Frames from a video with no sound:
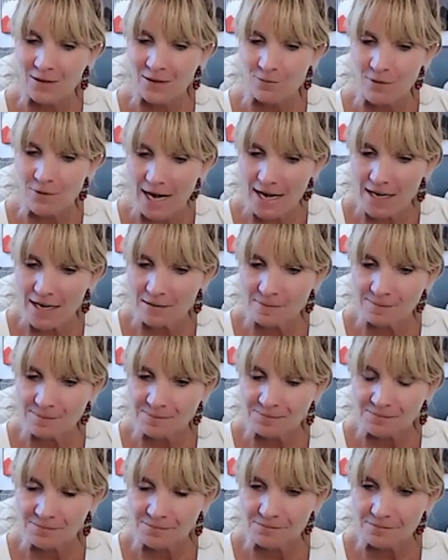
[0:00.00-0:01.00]
Right?
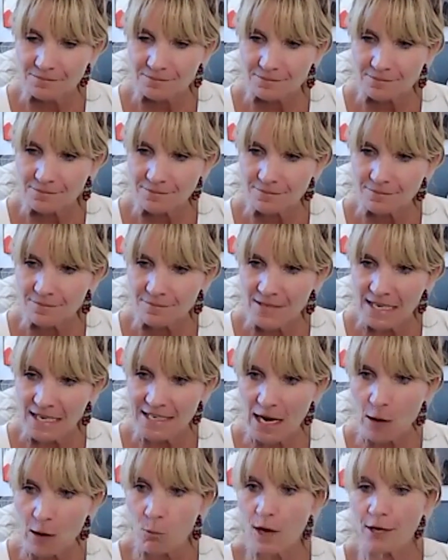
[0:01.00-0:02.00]

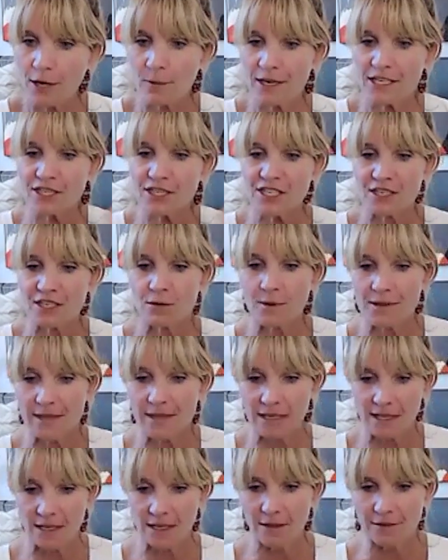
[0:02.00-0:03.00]
Now, what do we do with
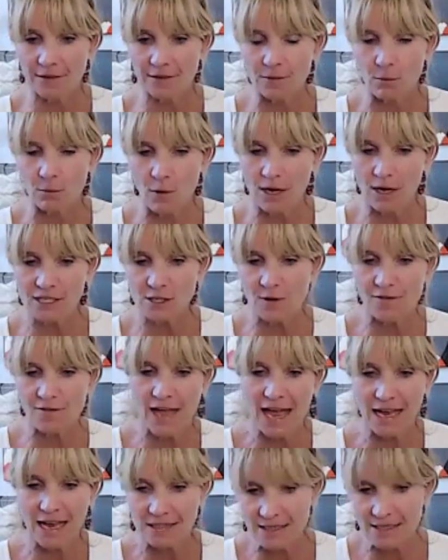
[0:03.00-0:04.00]
the guilt? Once we've
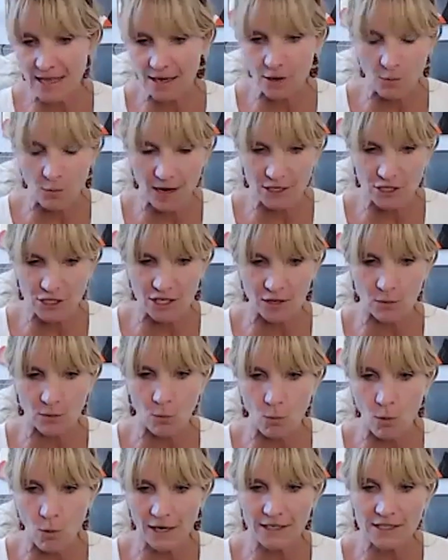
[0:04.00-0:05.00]
asked that question,
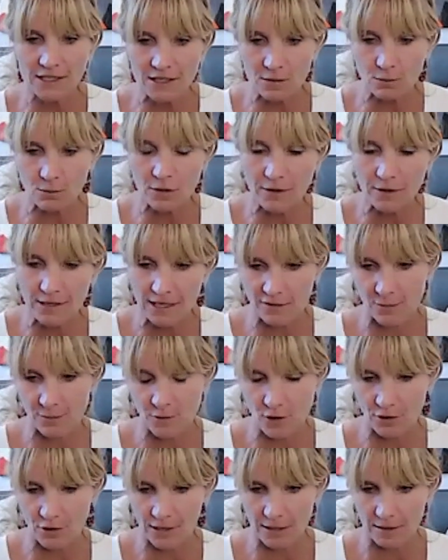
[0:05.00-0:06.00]
what is the rule that I've
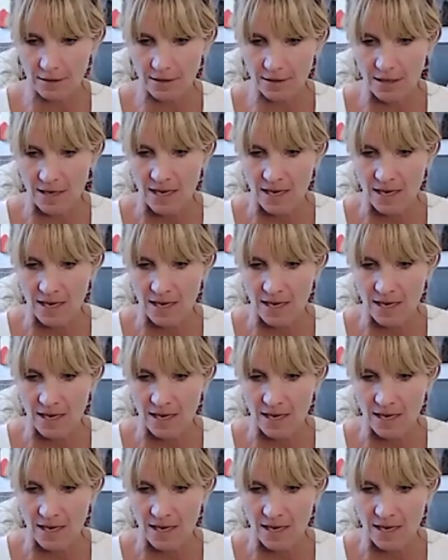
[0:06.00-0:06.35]
broken?